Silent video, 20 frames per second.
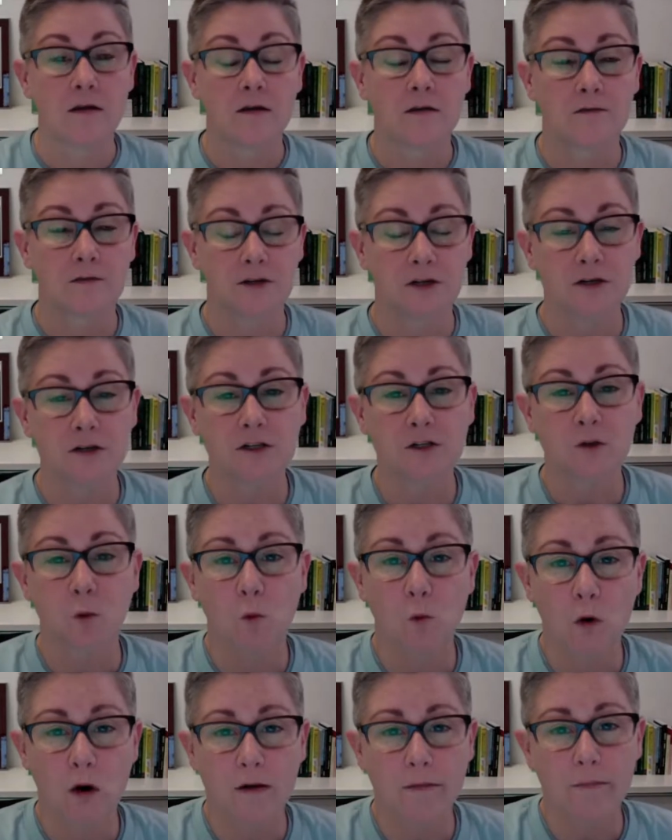Virginia's
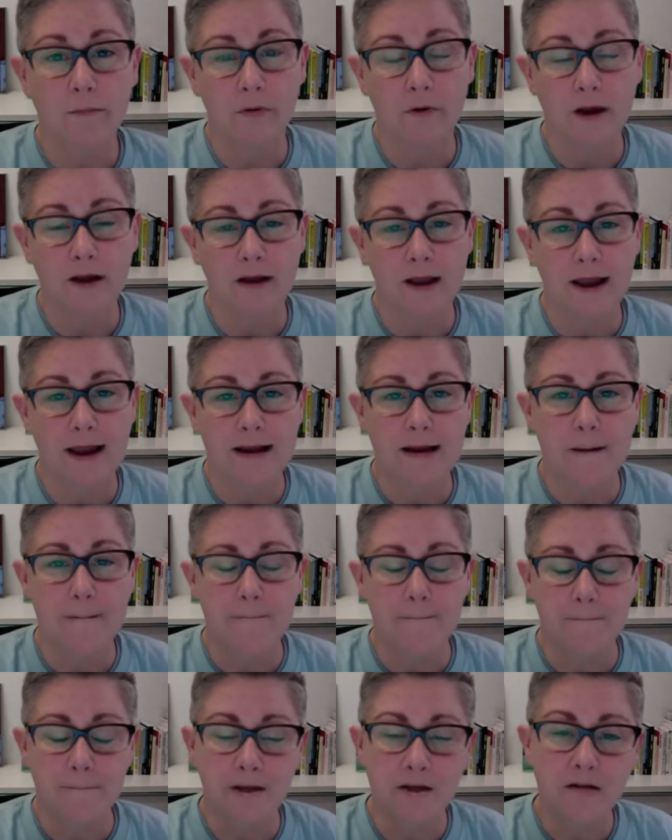one point eight
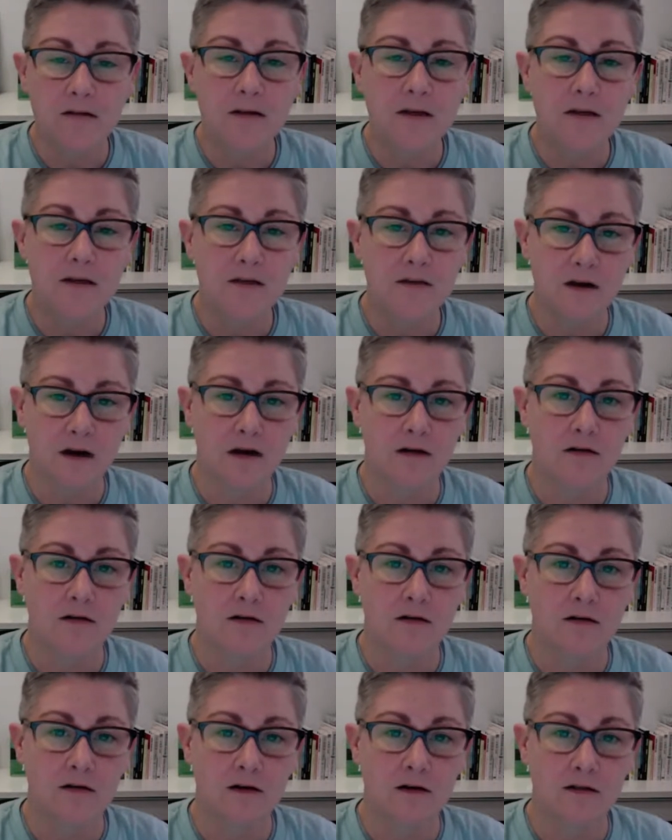billion
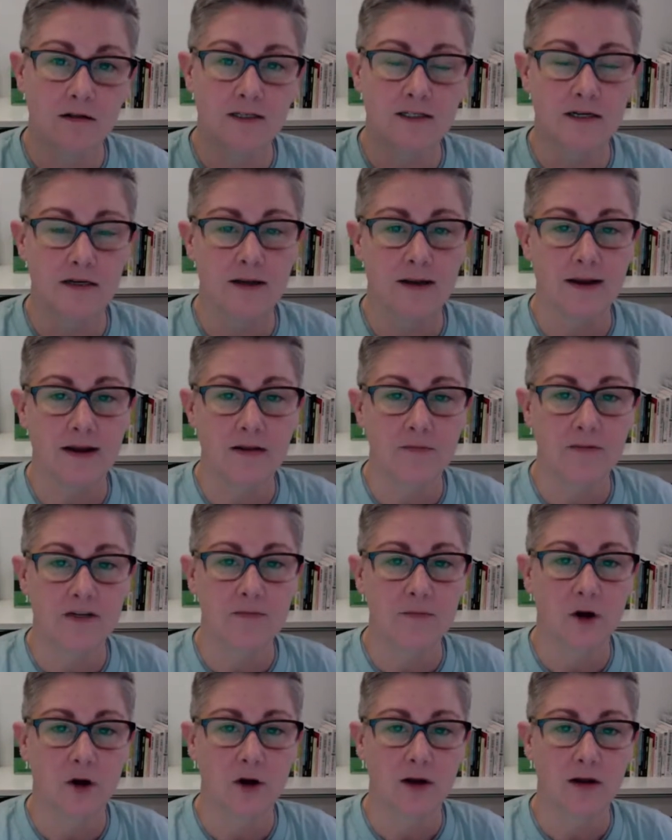dollars illicit cannabis
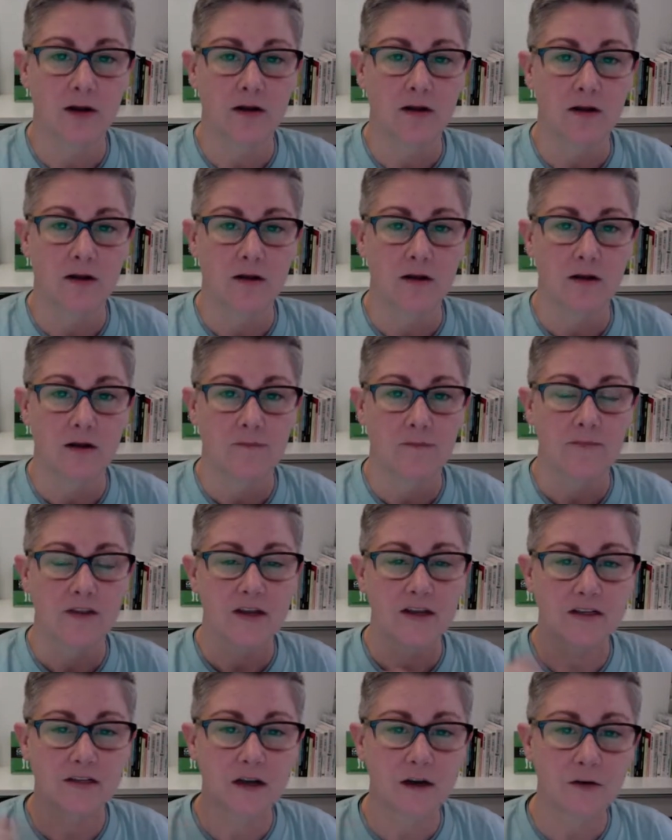market
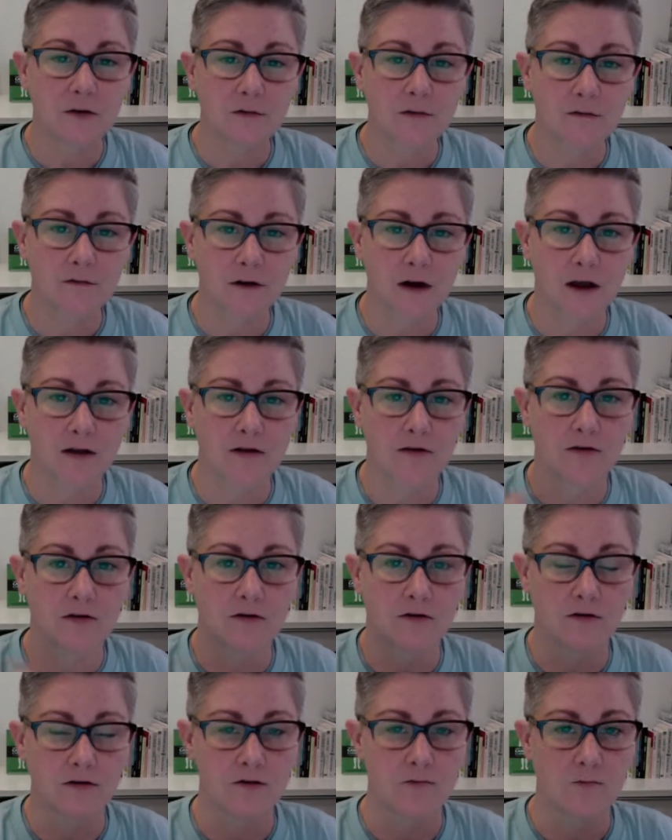is not your friend who
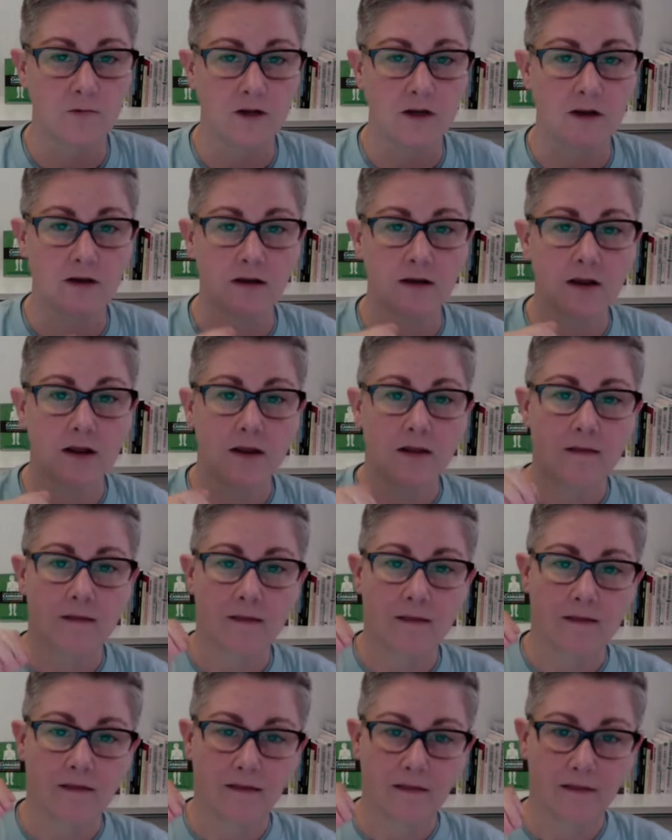grows weed.
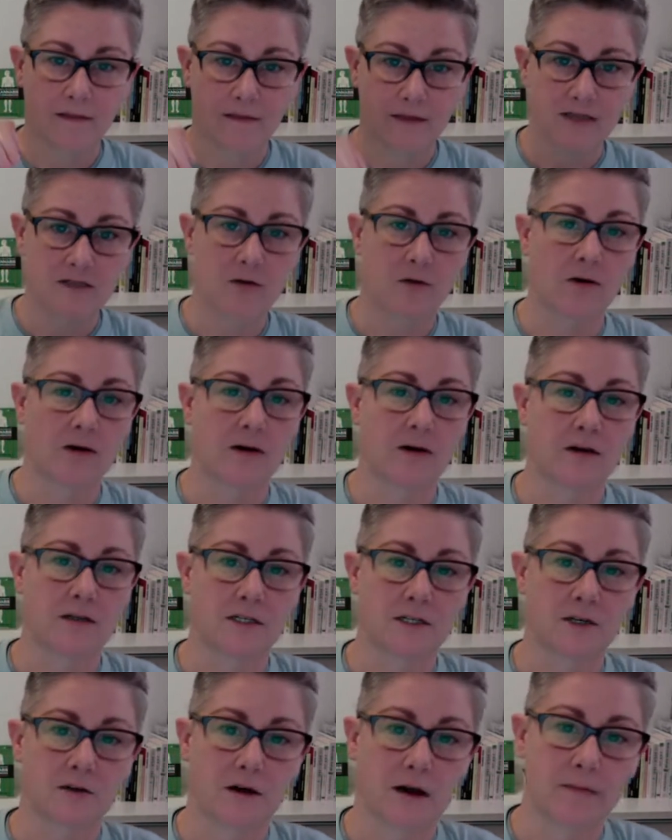That's
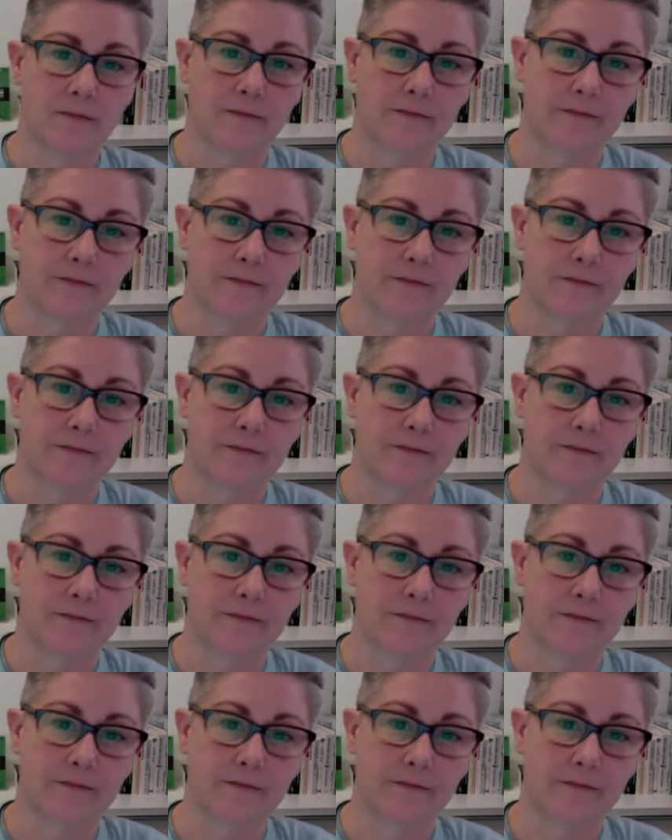organized crime.